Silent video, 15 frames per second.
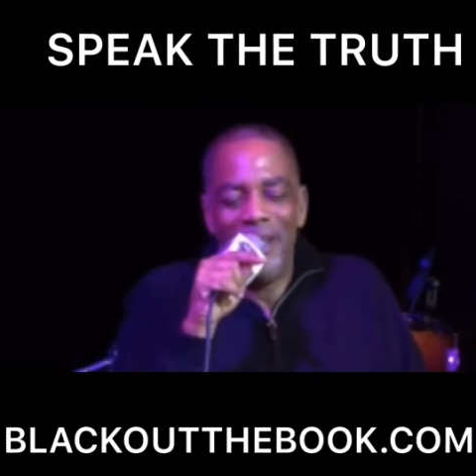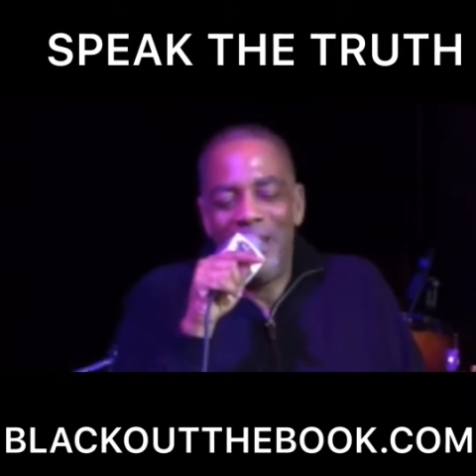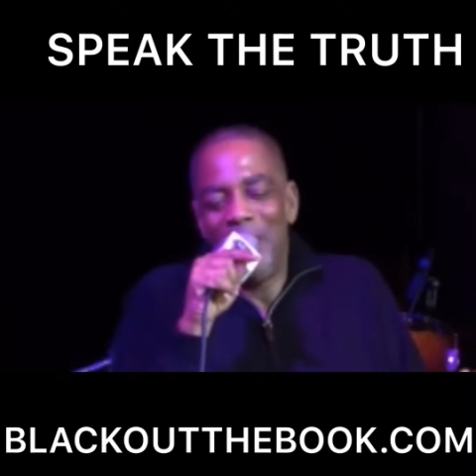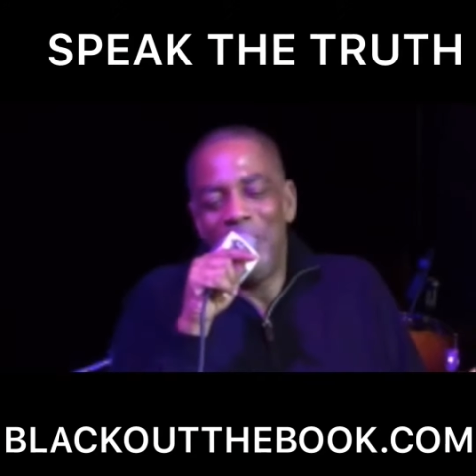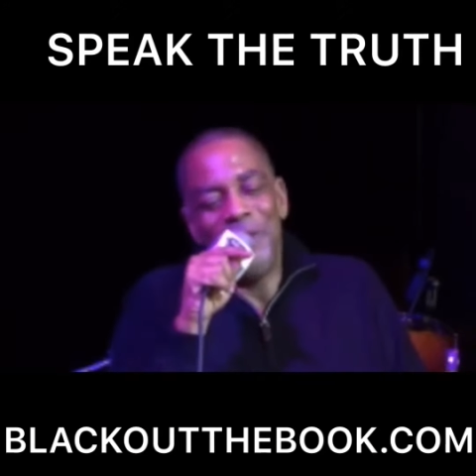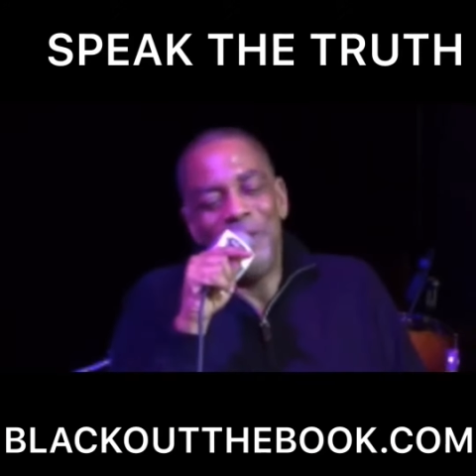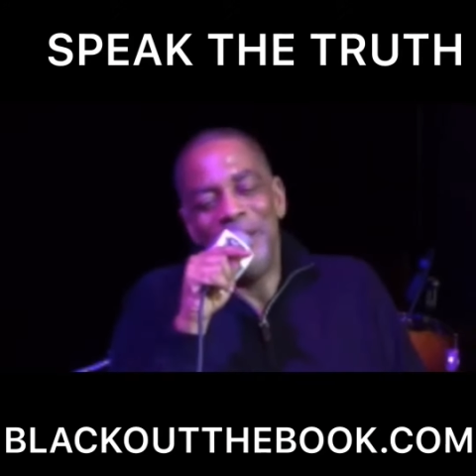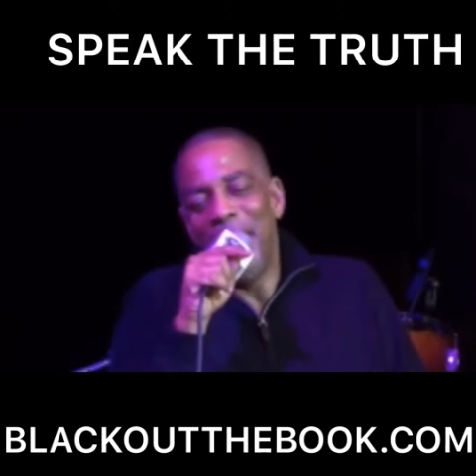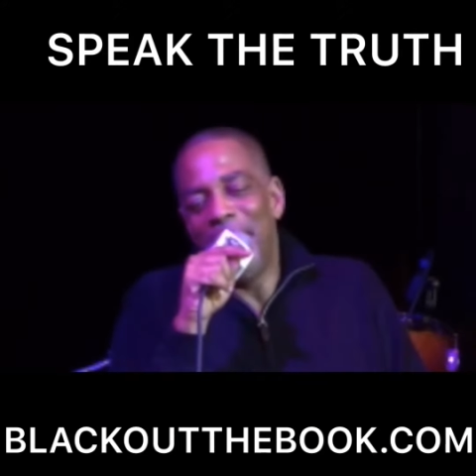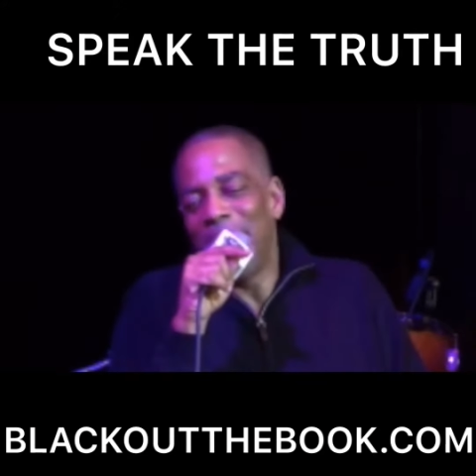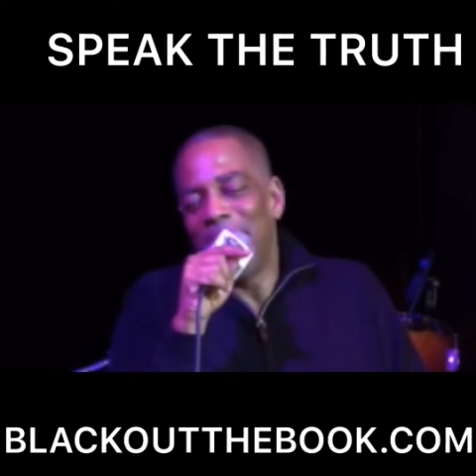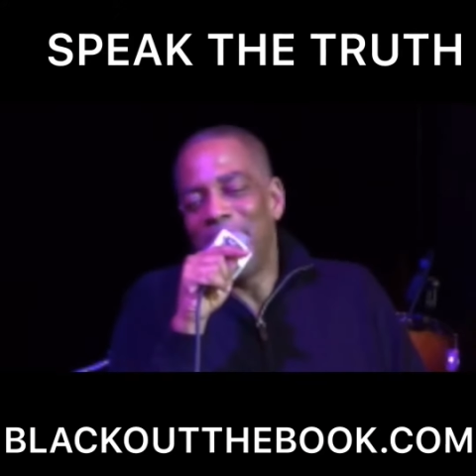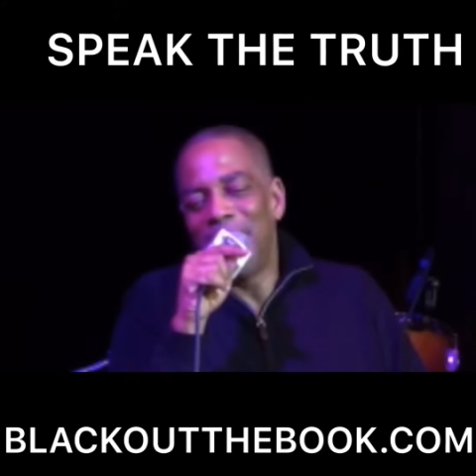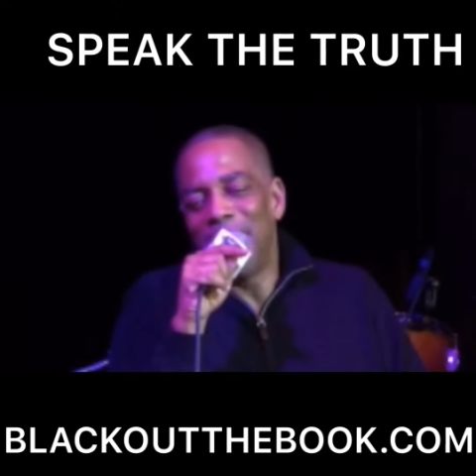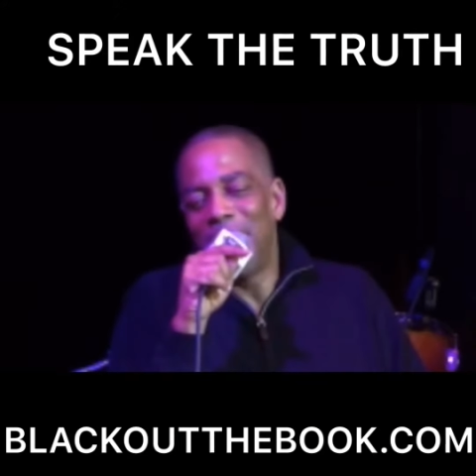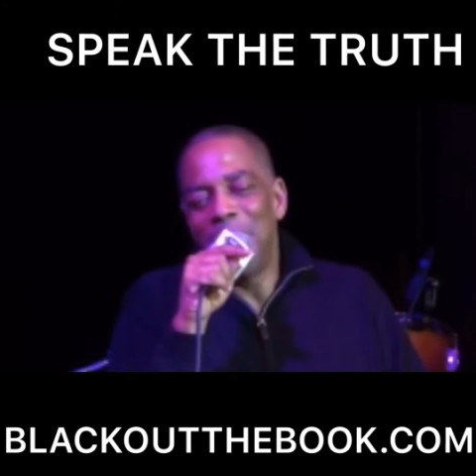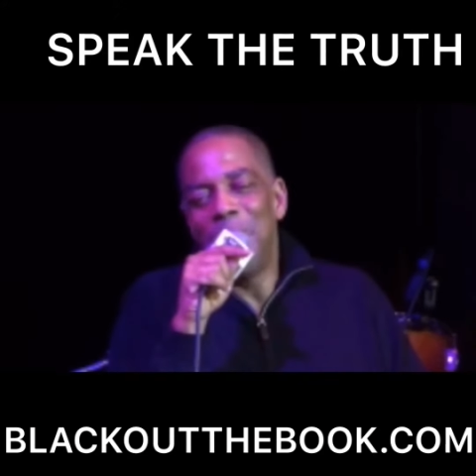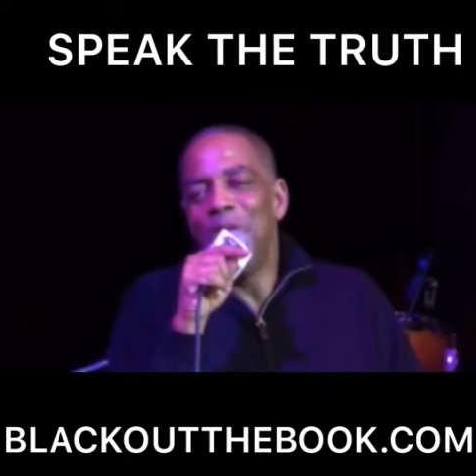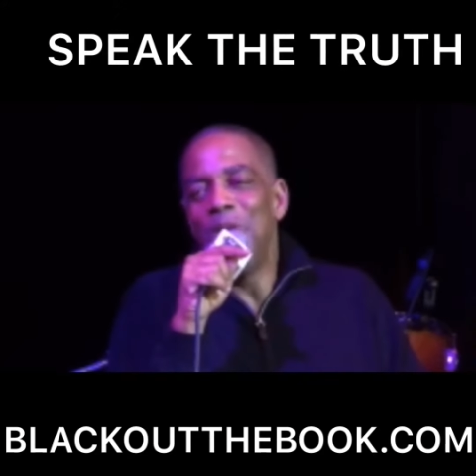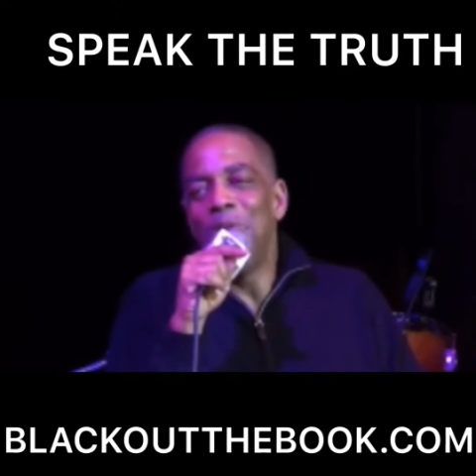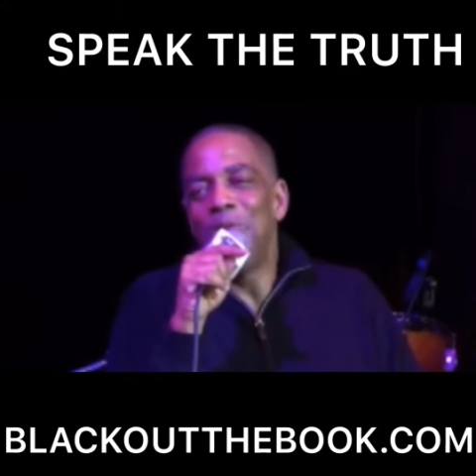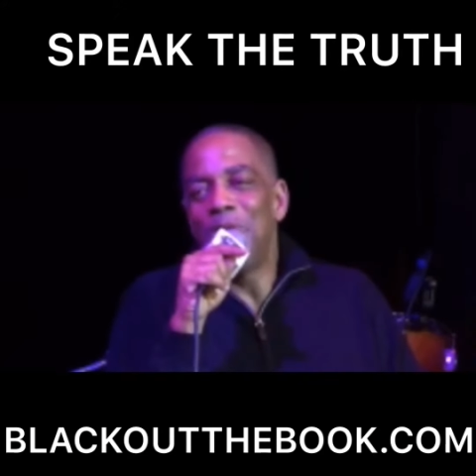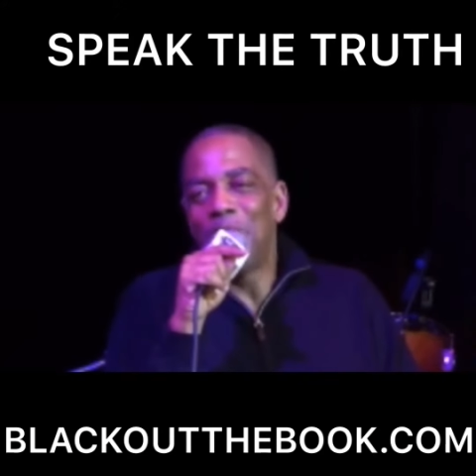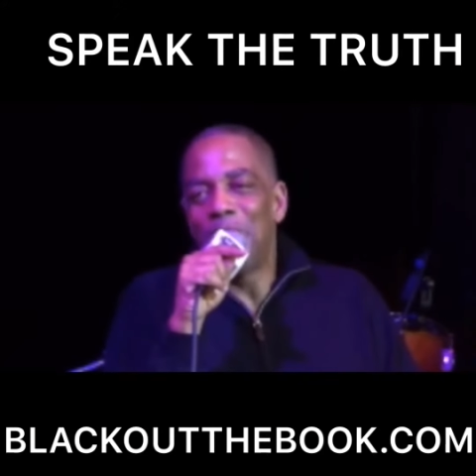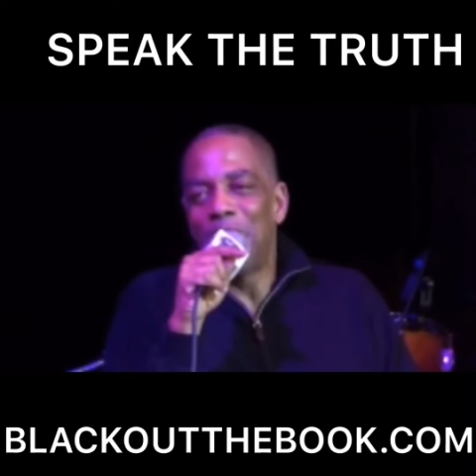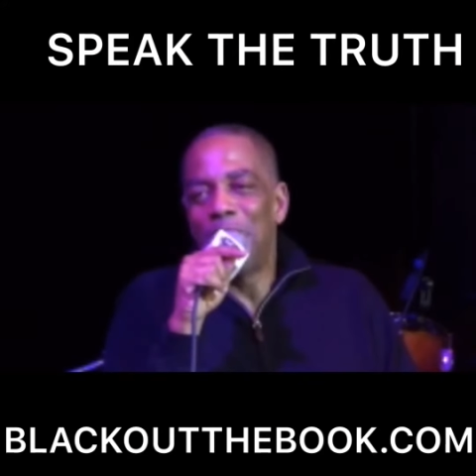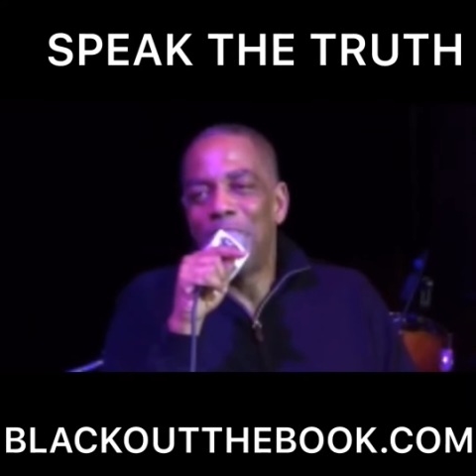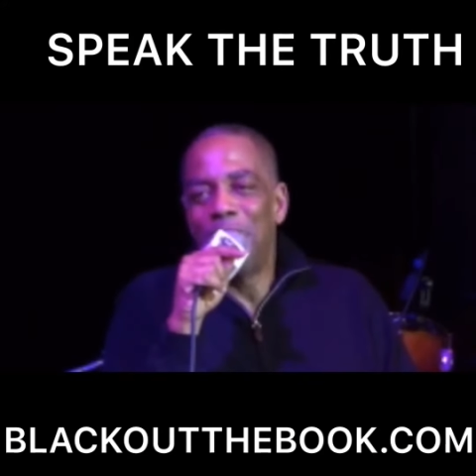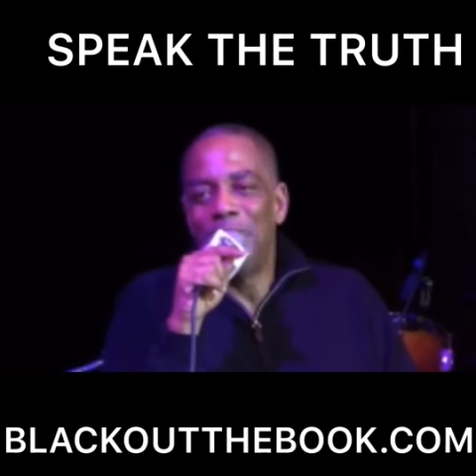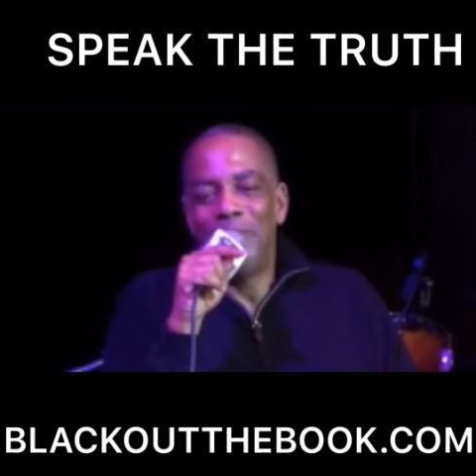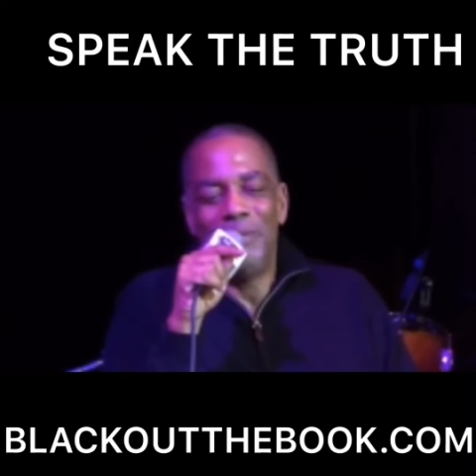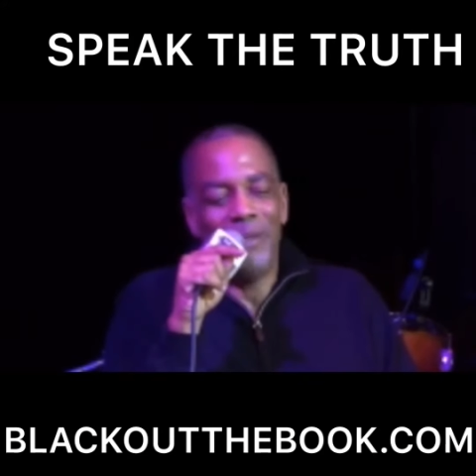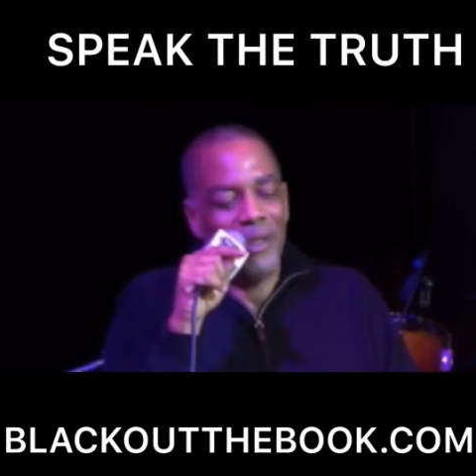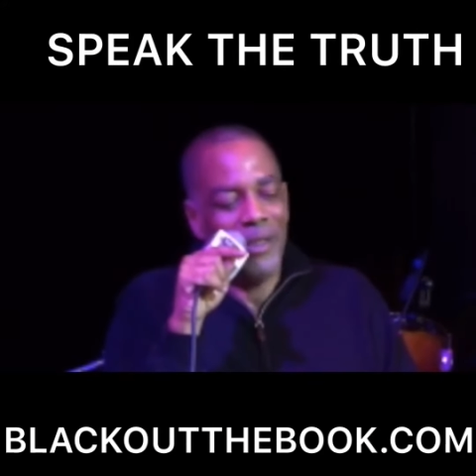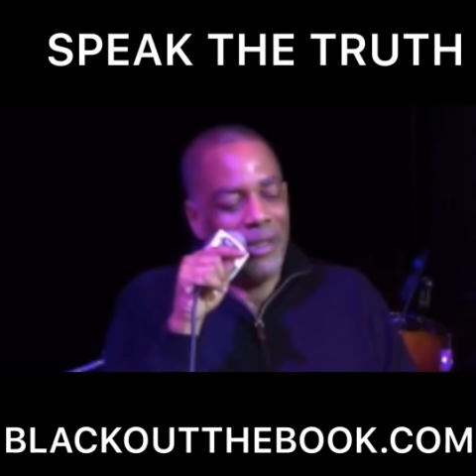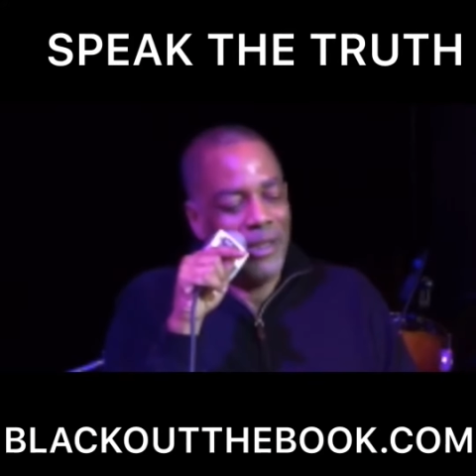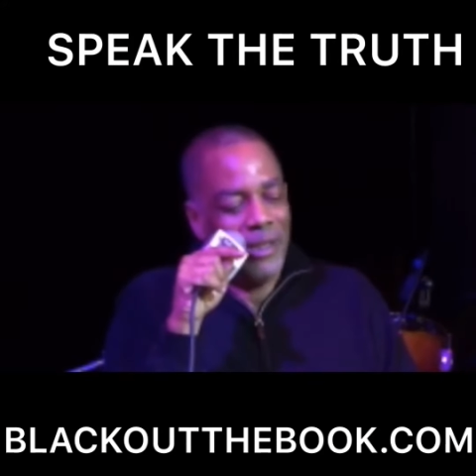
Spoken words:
and we're not the musical